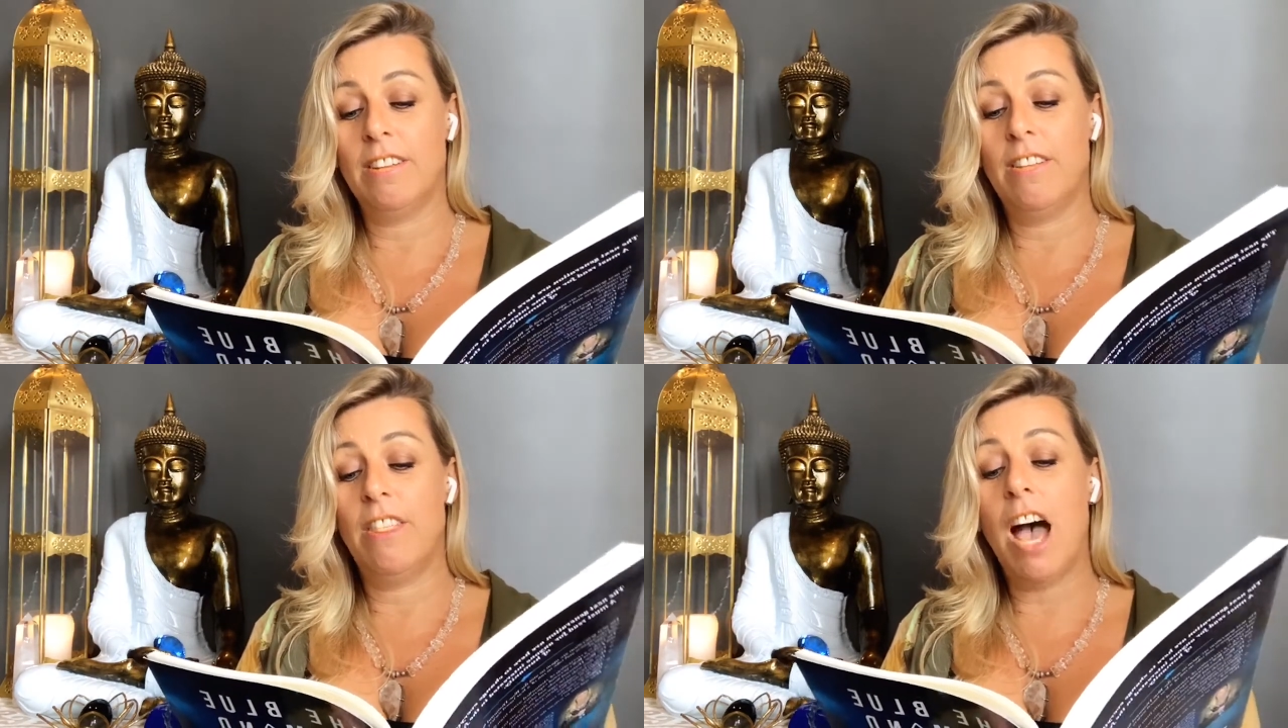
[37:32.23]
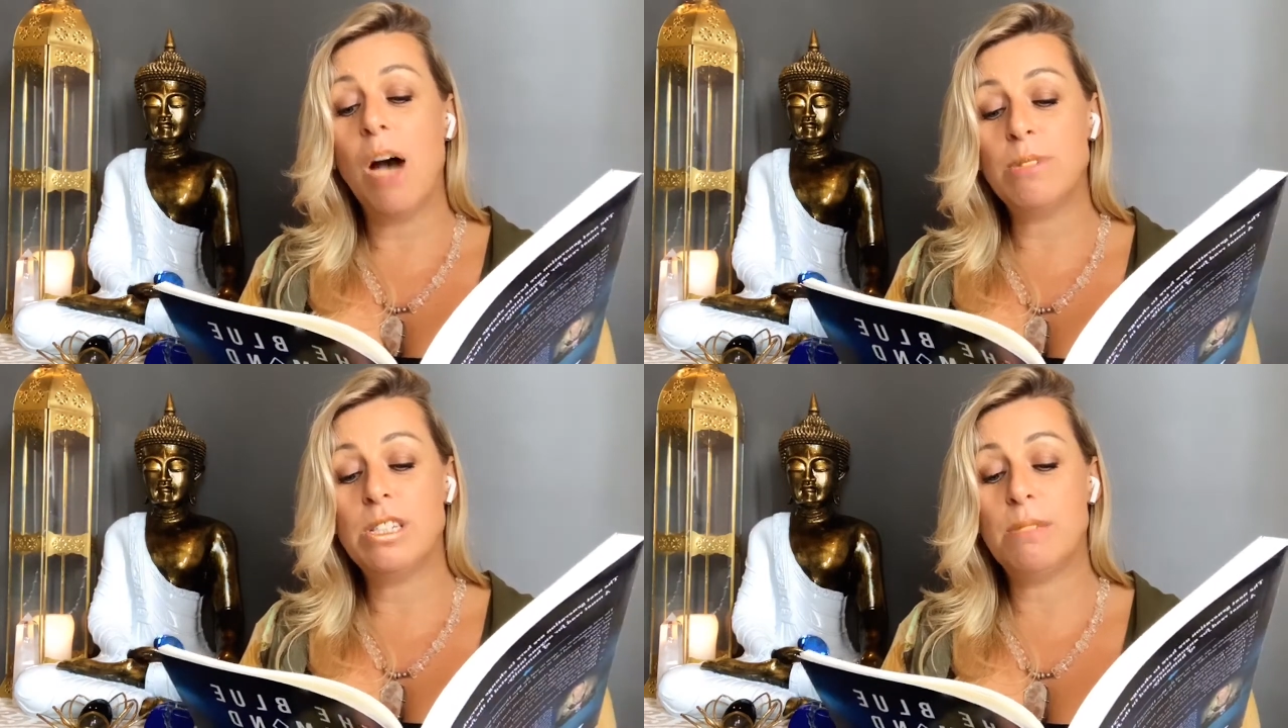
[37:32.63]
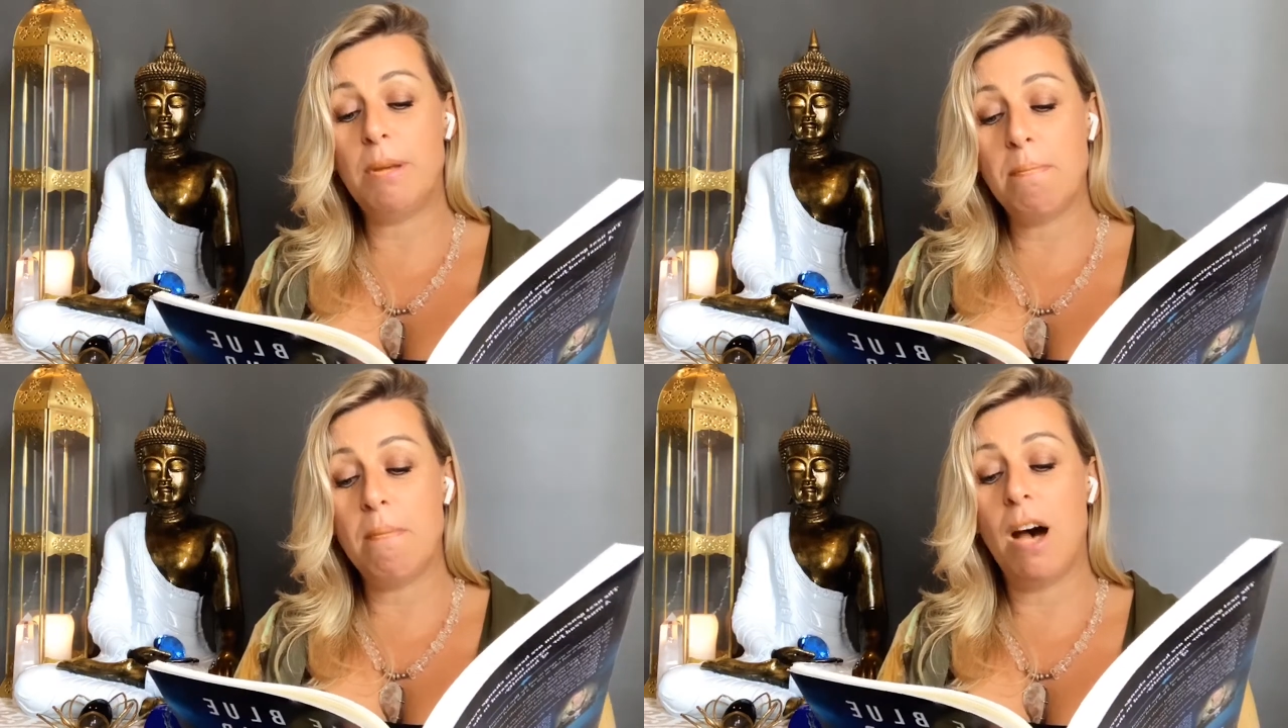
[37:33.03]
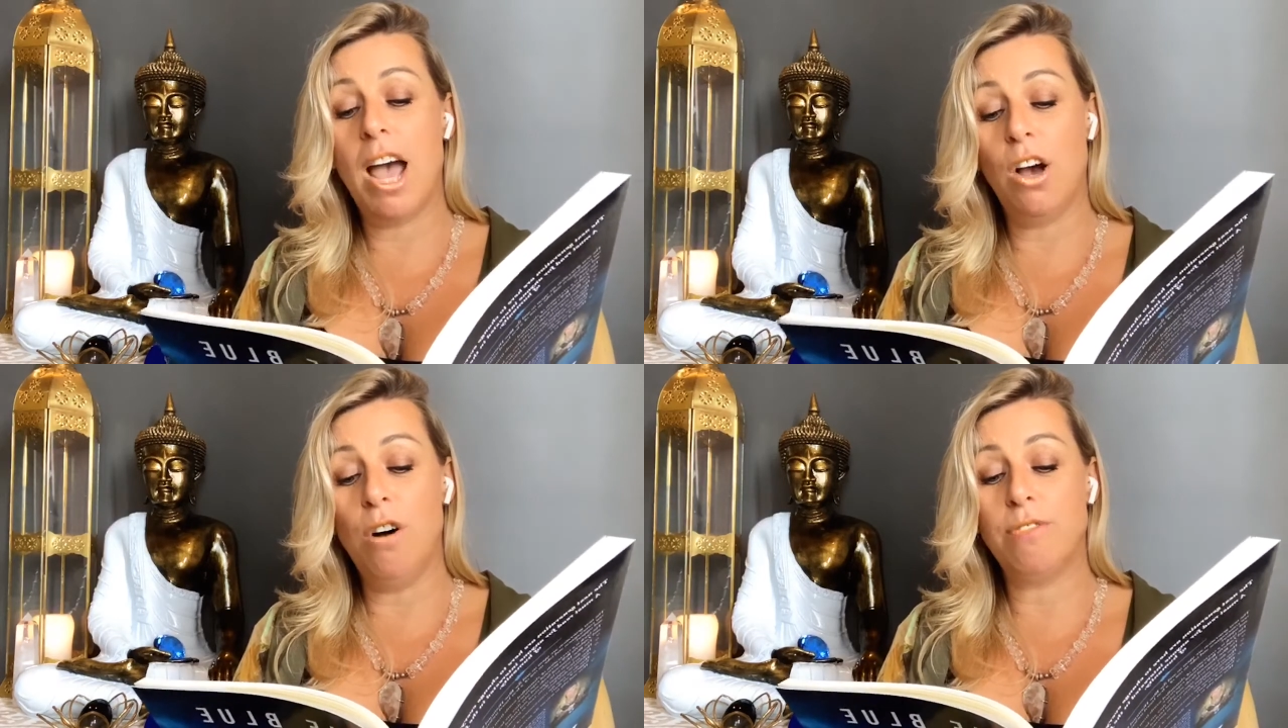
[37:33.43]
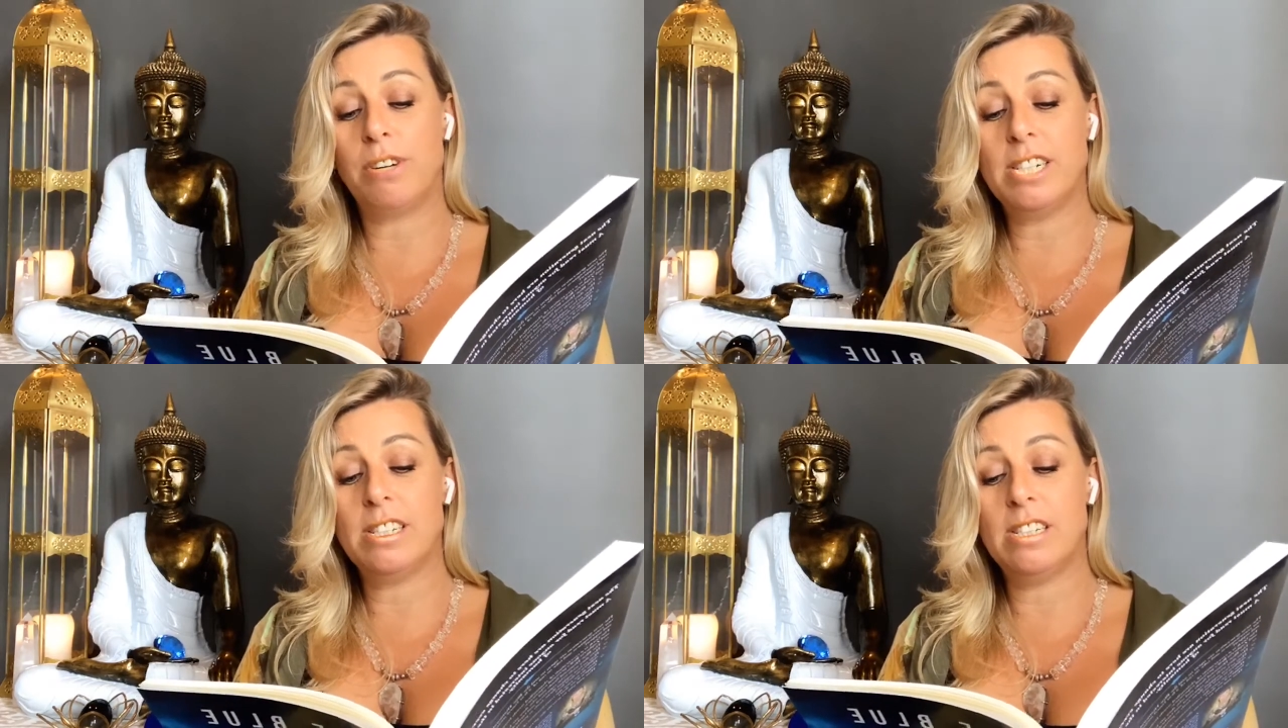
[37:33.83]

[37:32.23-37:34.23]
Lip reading: that was to be my offering to the